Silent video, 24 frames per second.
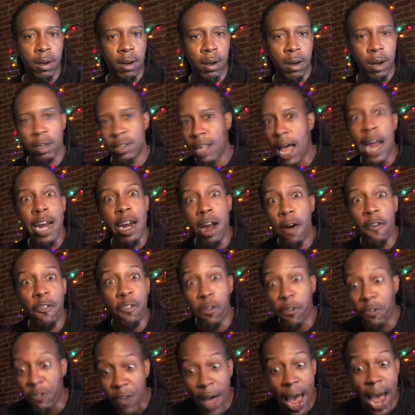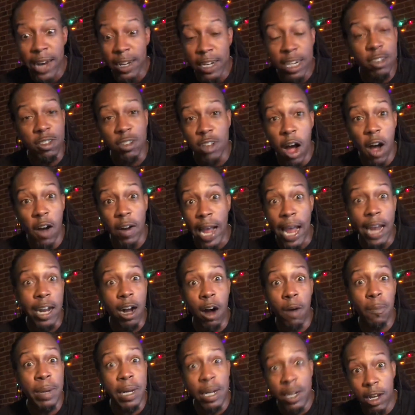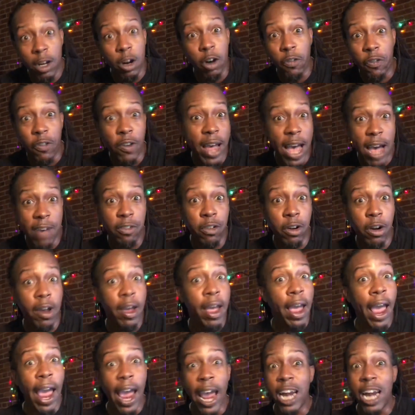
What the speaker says: Because I know for a fact this dog ain't going to be little forever.